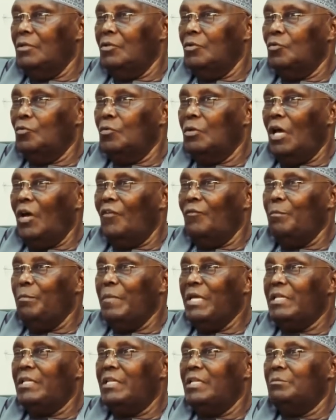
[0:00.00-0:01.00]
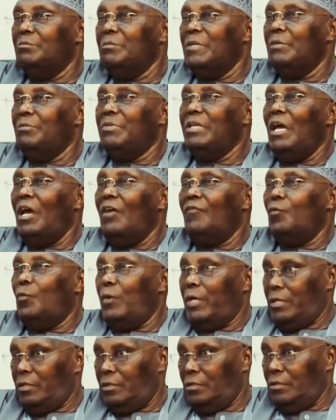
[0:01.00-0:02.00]
you would have met them maybe
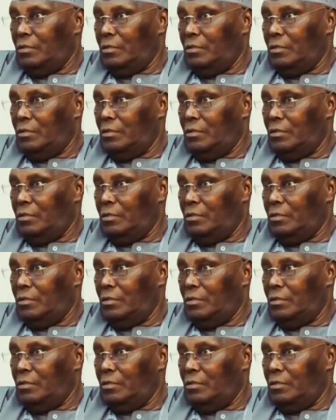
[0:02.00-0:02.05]
halfway,